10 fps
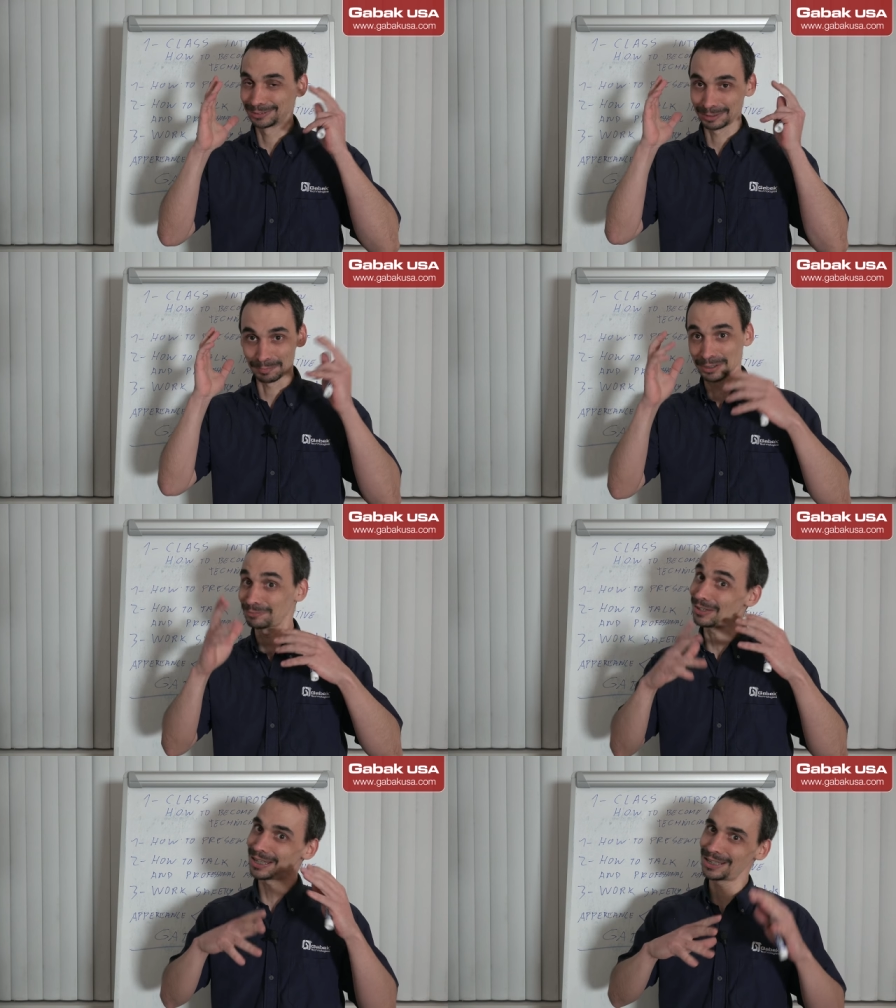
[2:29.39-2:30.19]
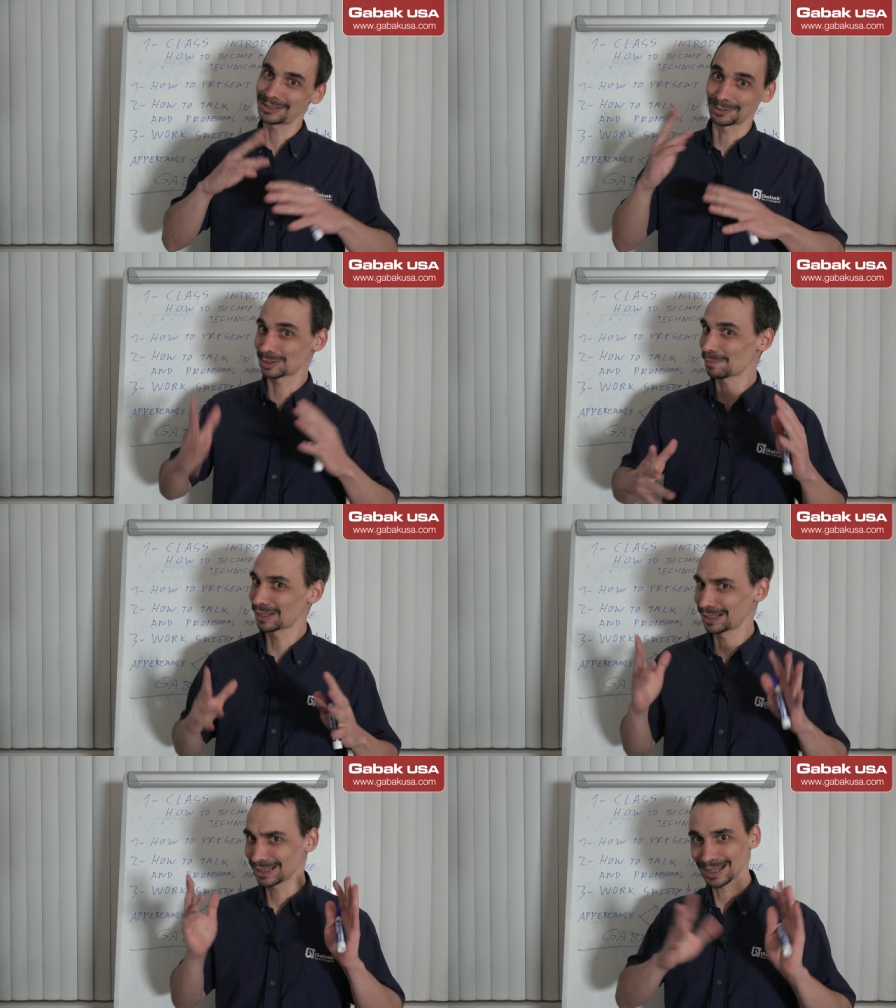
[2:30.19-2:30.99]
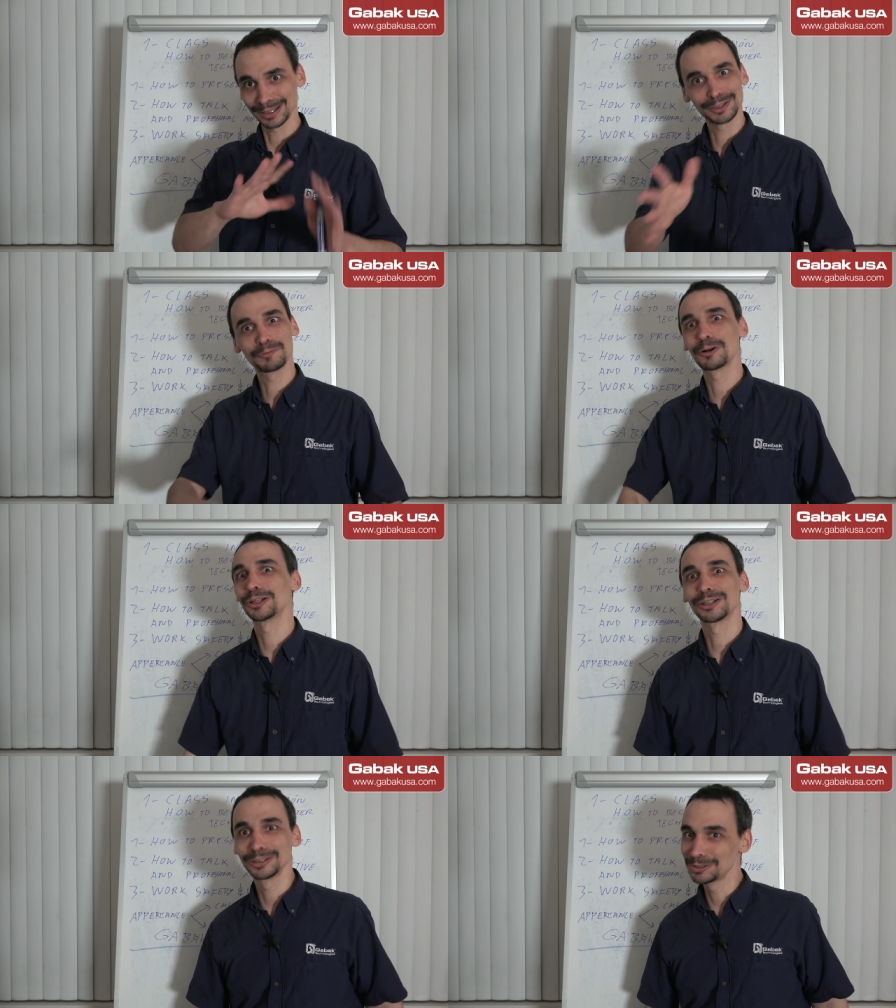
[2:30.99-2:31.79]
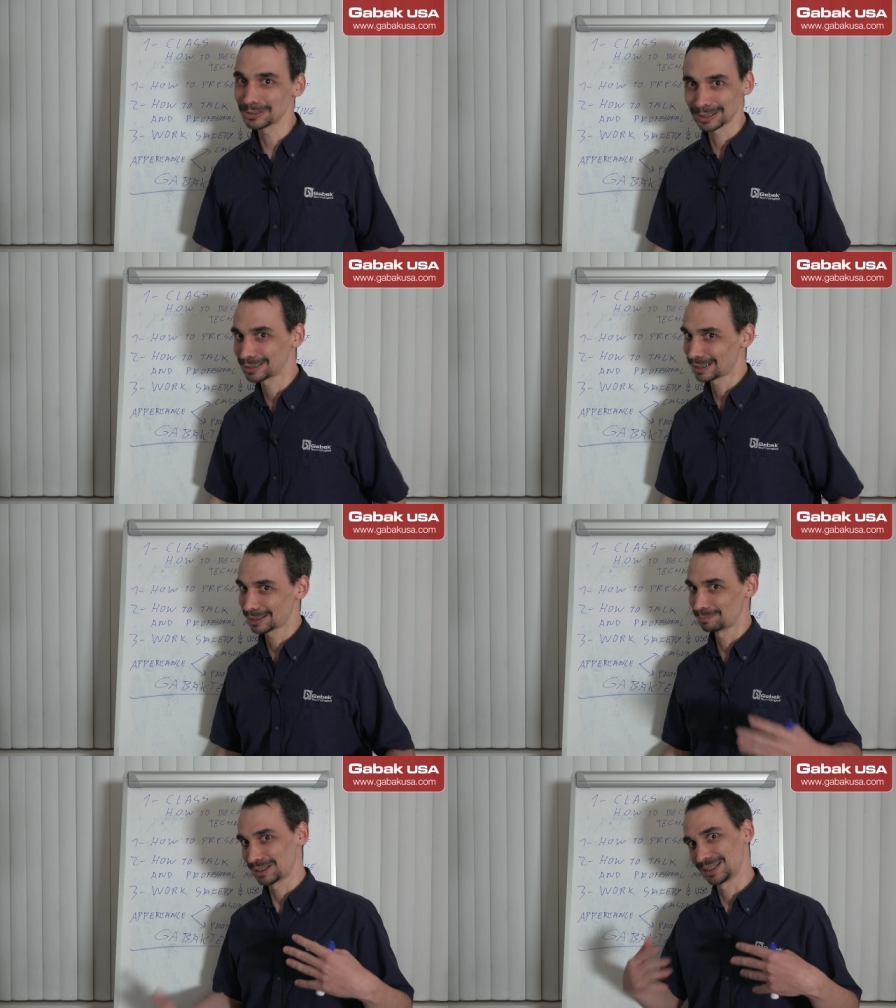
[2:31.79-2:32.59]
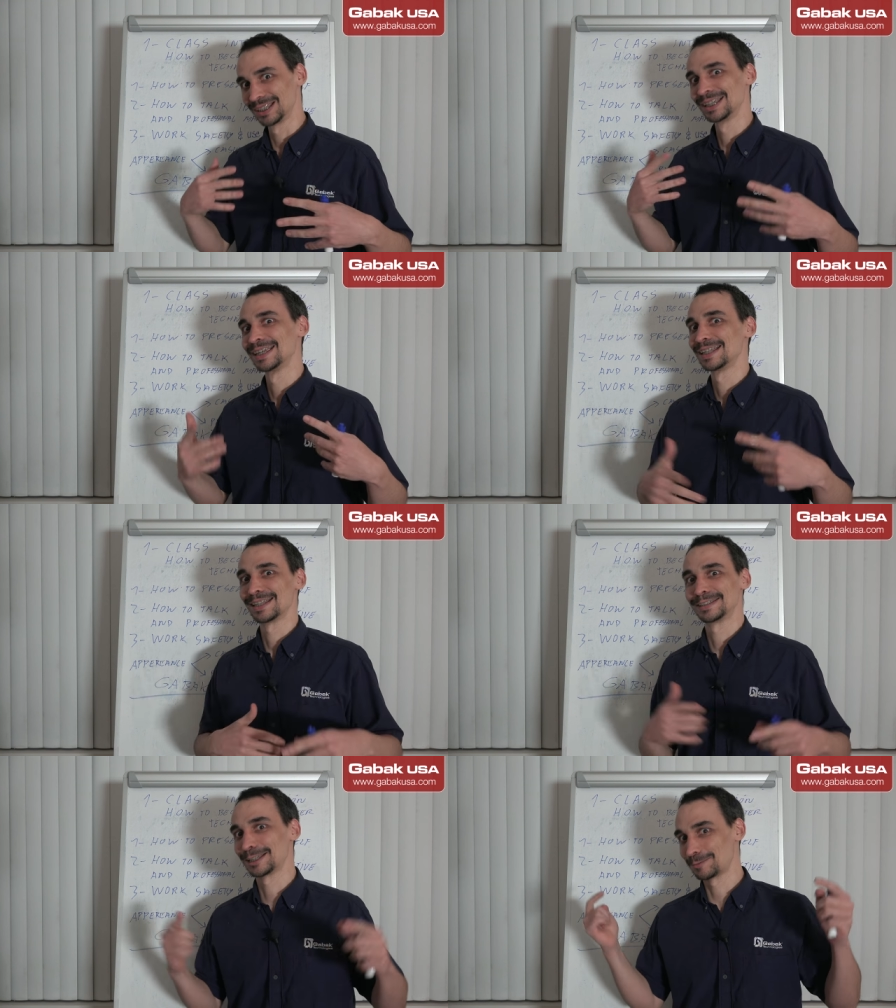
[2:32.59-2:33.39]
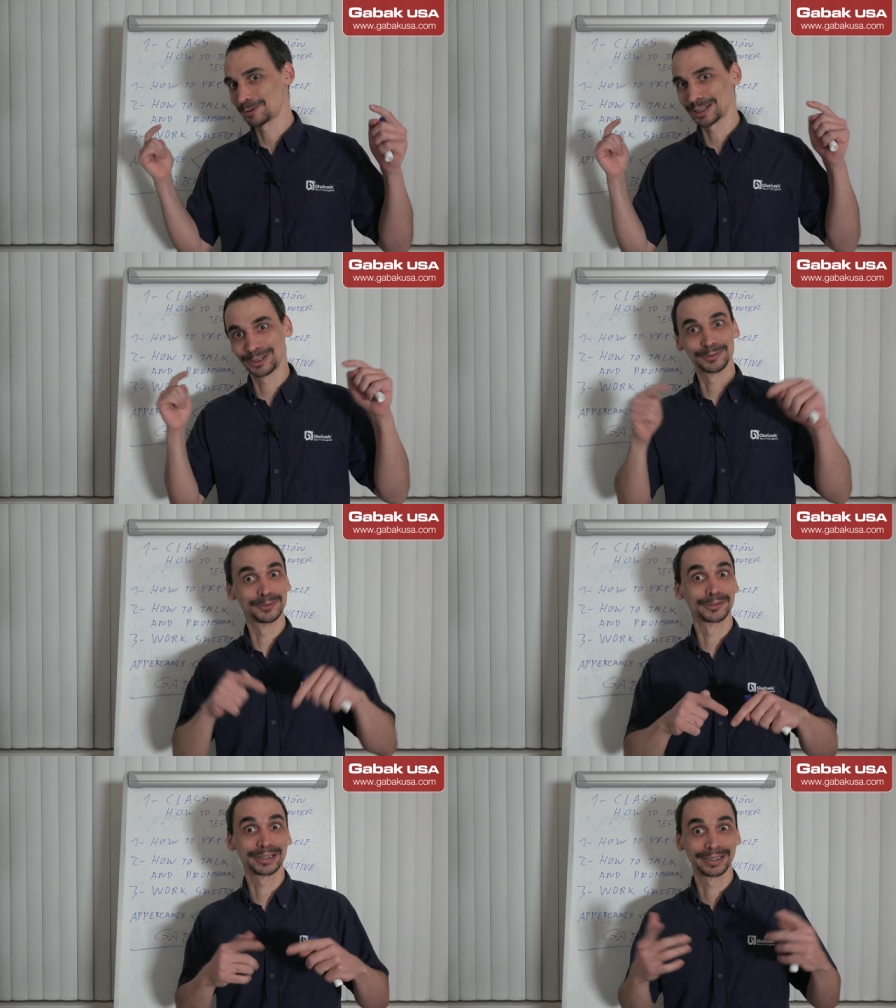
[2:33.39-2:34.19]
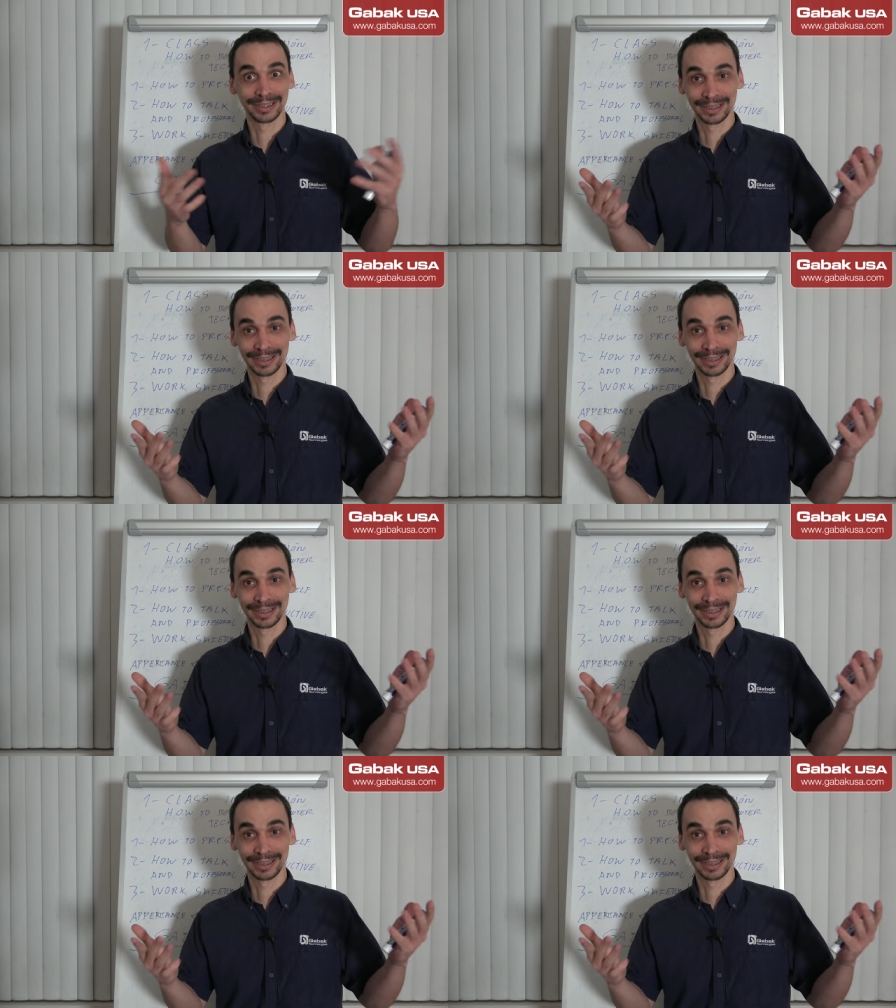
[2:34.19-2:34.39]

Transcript: in my face, or something like that, you will not look at me the same way you look.